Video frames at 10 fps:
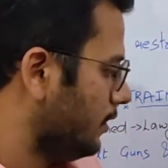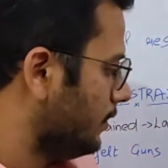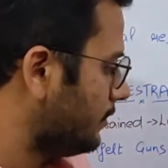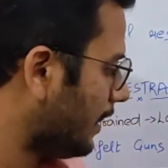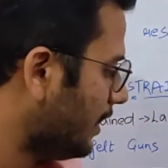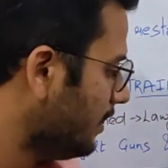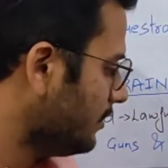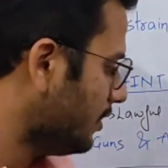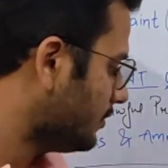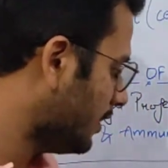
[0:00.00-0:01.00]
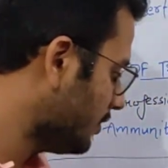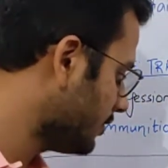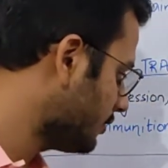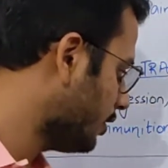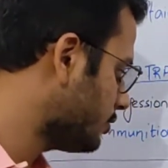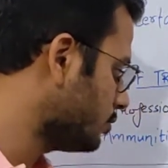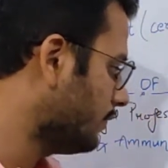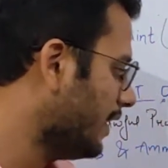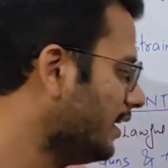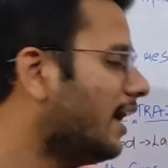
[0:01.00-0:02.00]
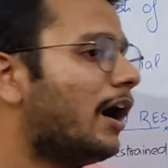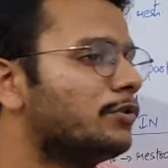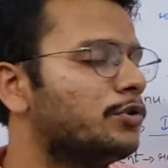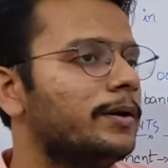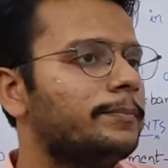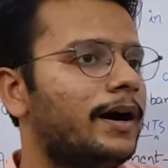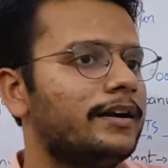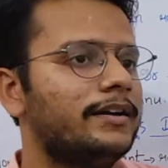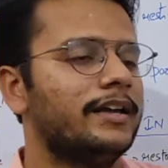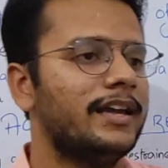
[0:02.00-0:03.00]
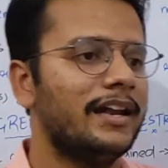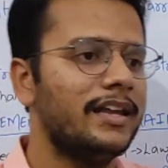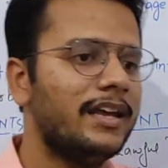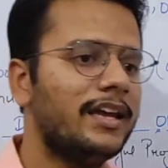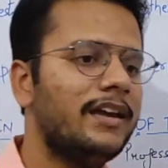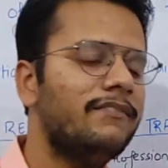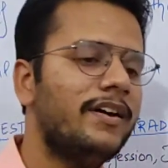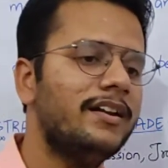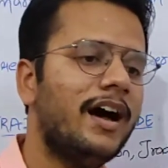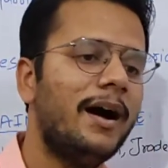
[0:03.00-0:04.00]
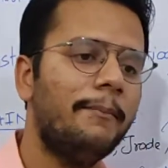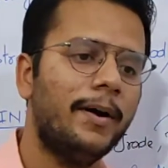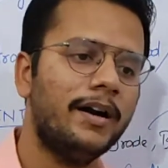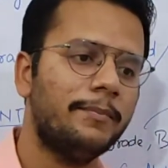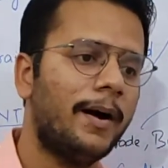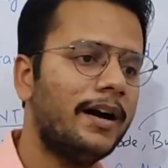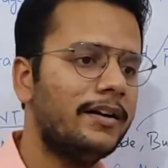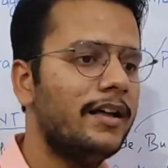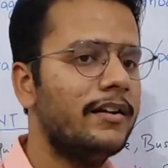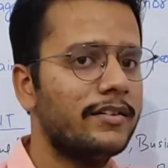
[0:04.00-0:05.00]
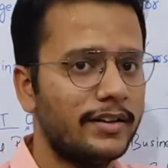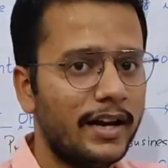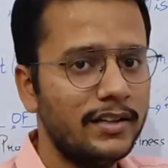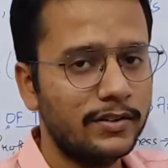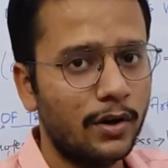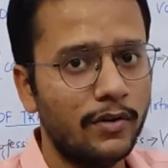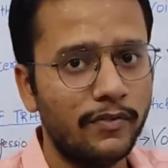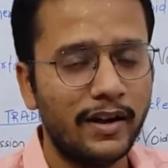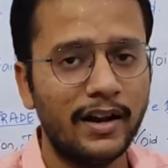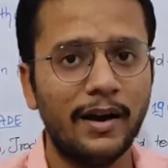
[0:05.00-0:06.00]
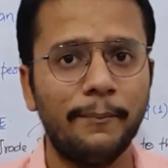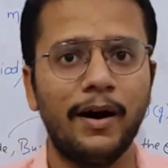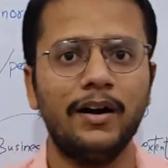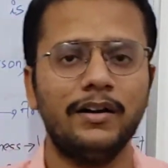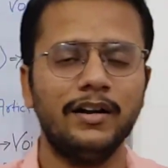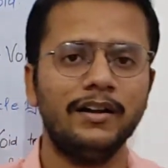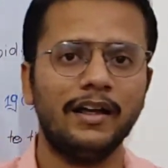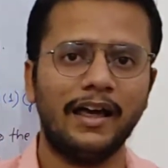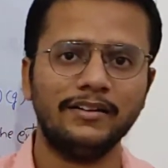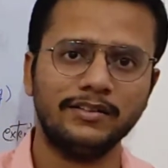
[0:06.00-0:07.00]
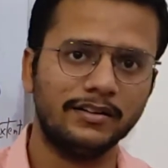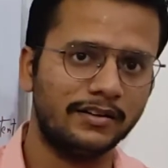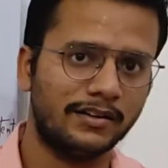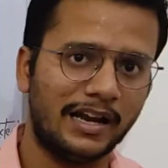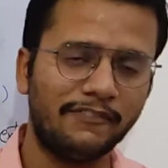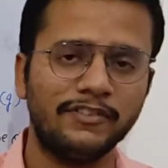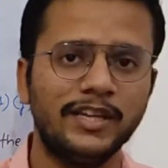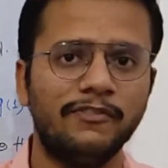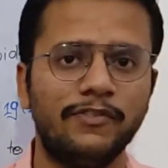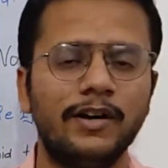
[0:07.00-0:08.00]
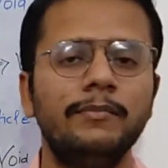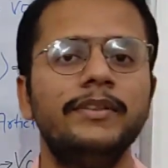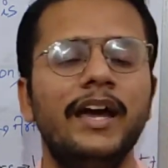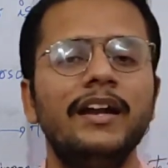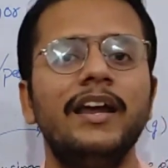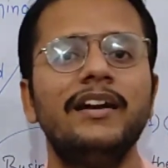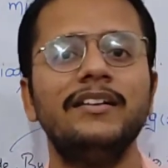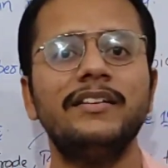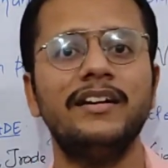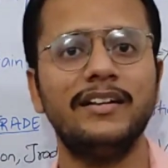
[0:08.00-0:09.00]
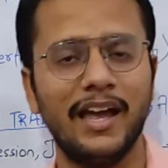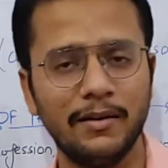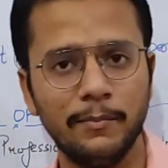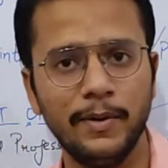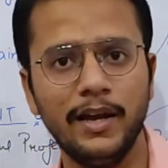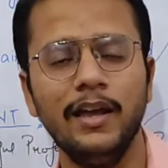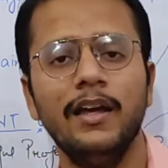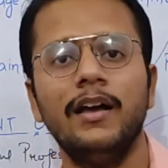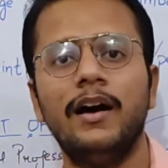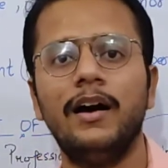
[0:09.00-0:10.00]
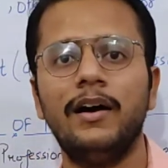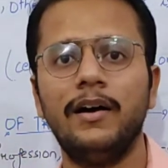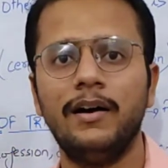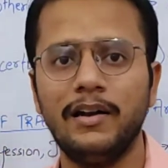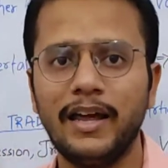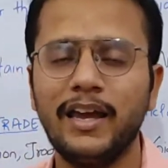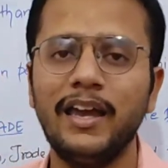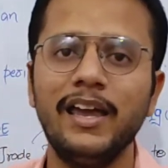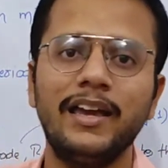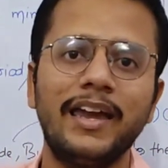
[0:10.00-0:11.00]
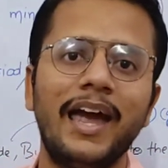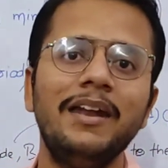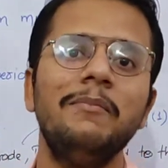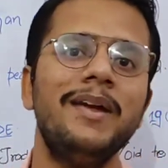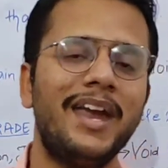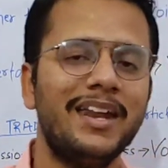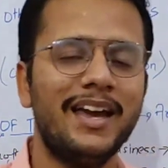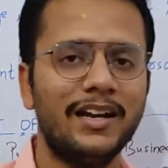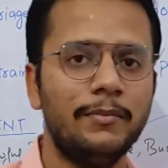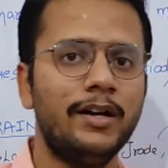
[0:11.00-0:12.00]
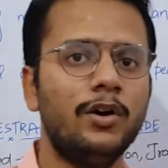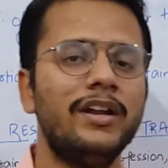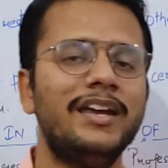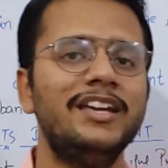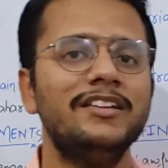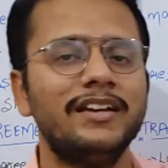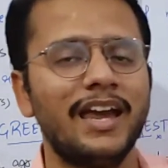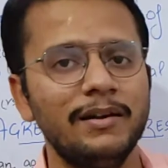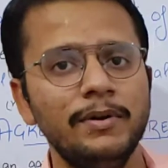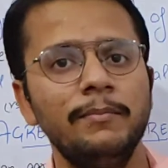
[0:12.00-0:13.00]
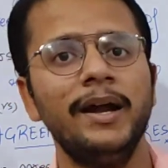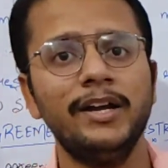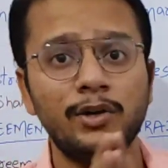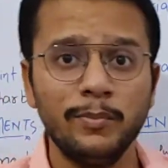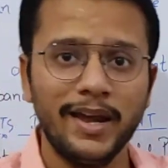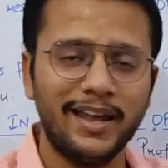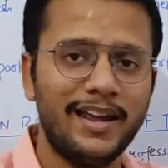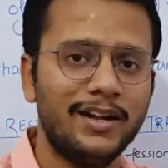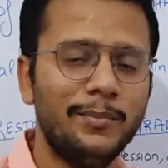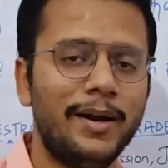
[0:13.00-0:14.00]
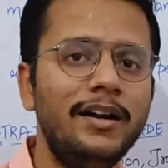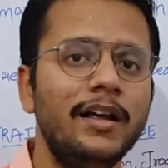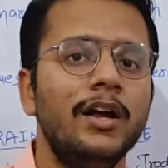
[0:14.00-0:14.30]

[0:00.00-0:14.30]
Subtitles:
Second is 36 clause 2. When an outgoing partner, yani ki when a partner resigns or when a partner has left the firm, then it can be like he can make an agreement or he can be made to make an agreement